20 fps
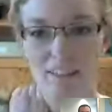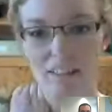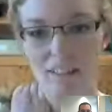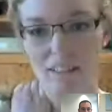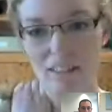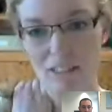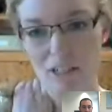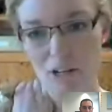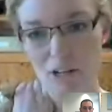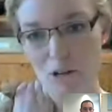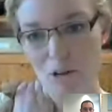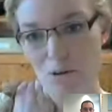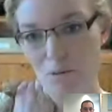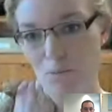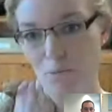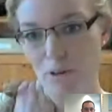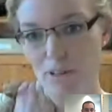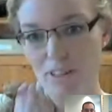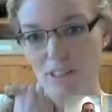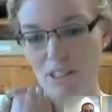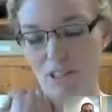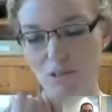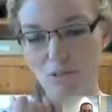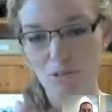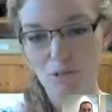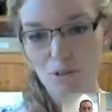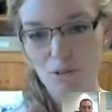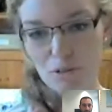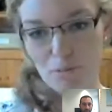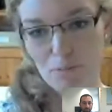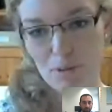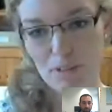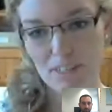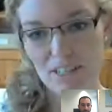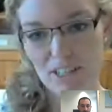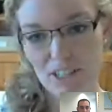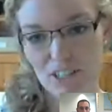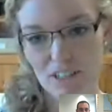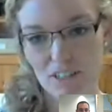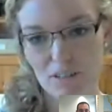That once your
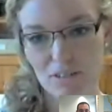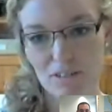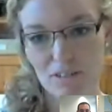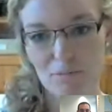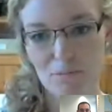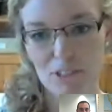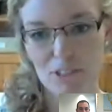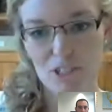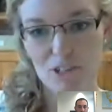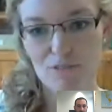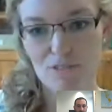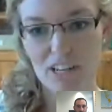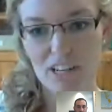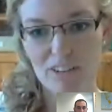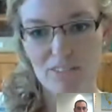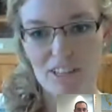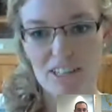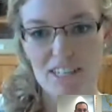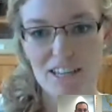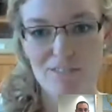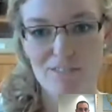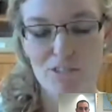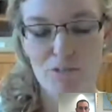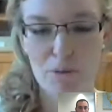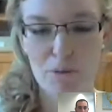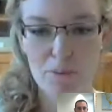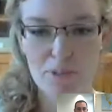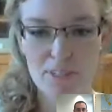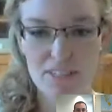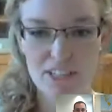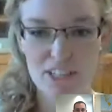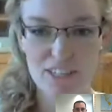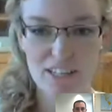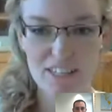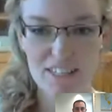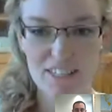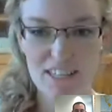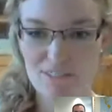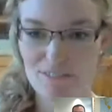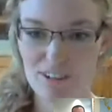position, once your funding runs out for one position,
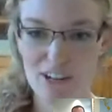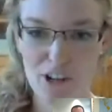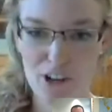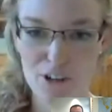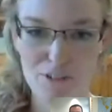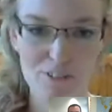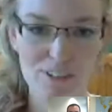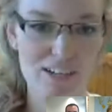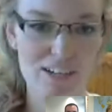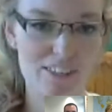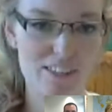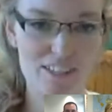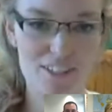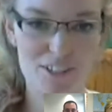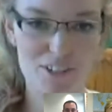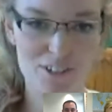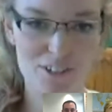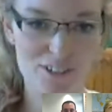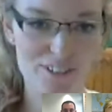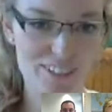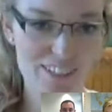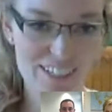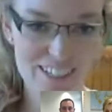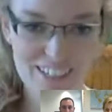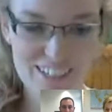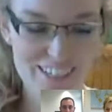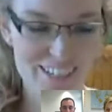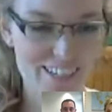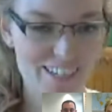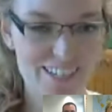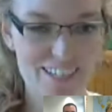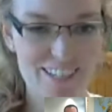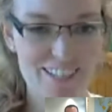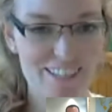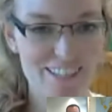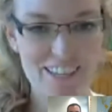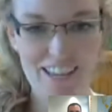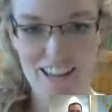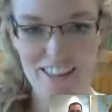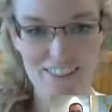that's definitely over. Like there's no,
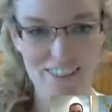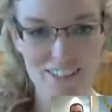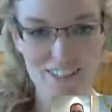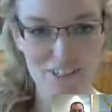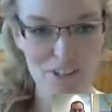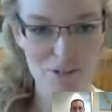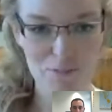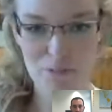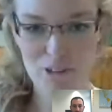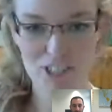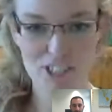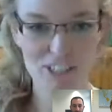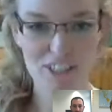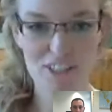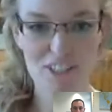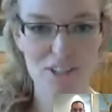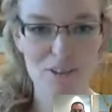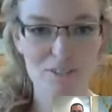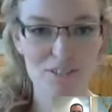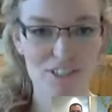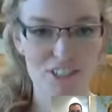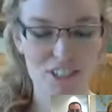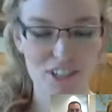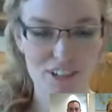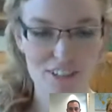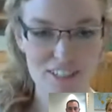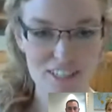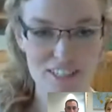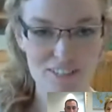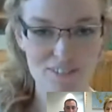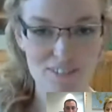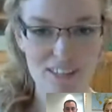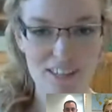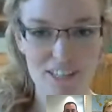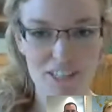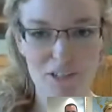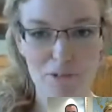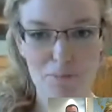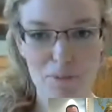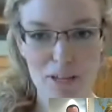yeah, there's no bridging, there's no chances for
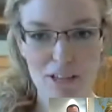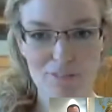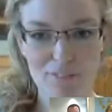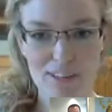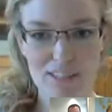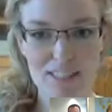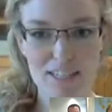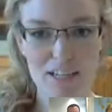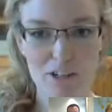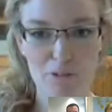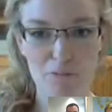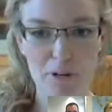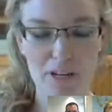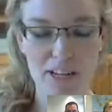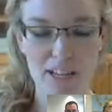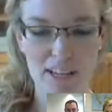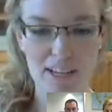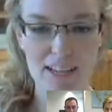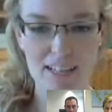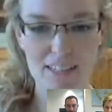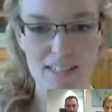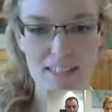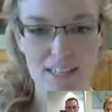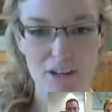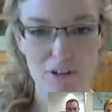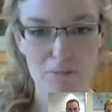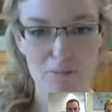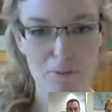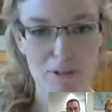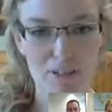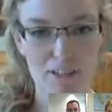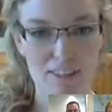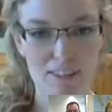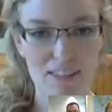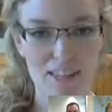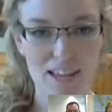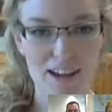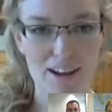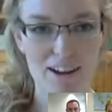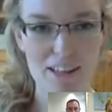that. So a bit of internal money, I guess, has helped me
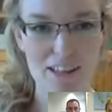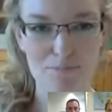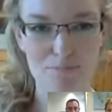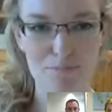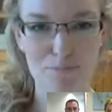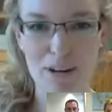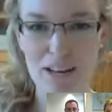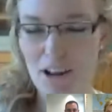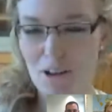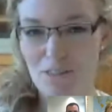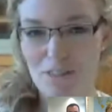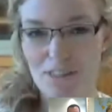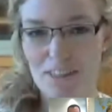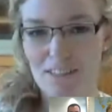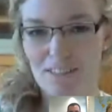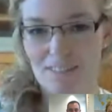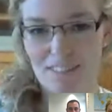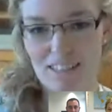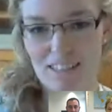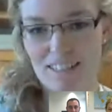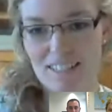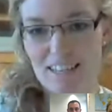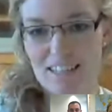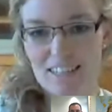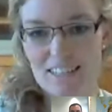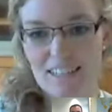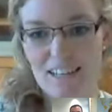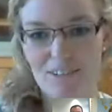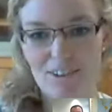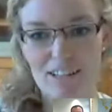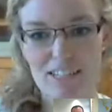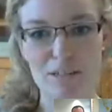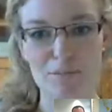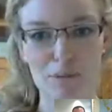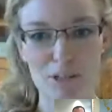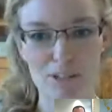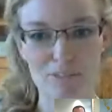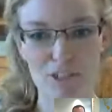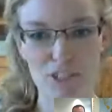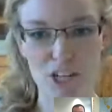there. And I, but I don't think that's necessarily
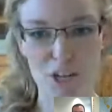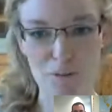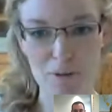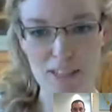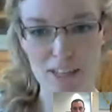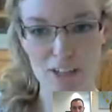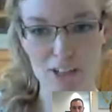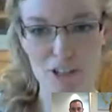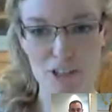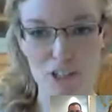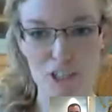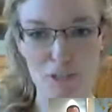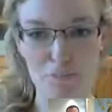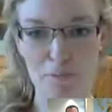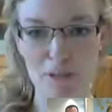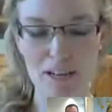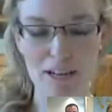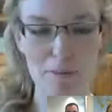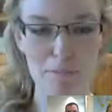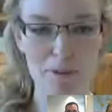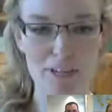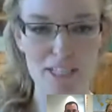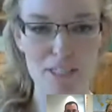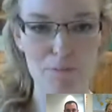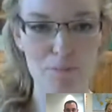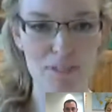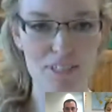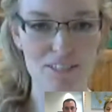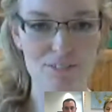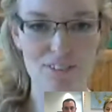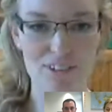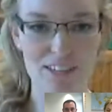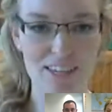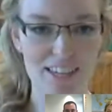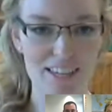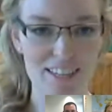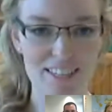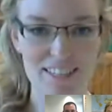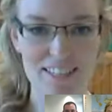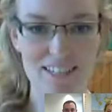typical of Germany. That could just be like my specific
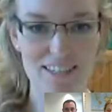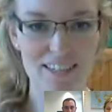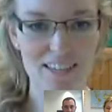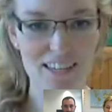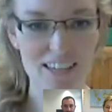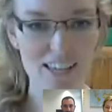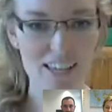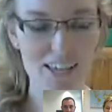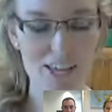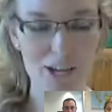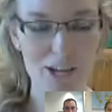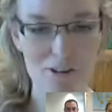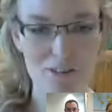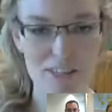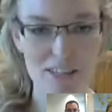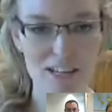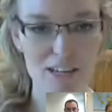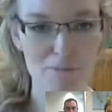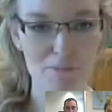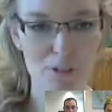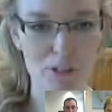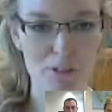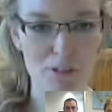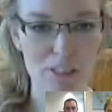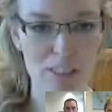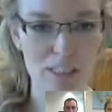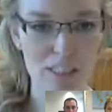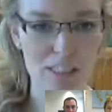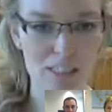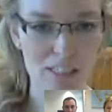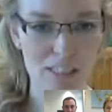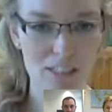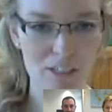case here at the N M U.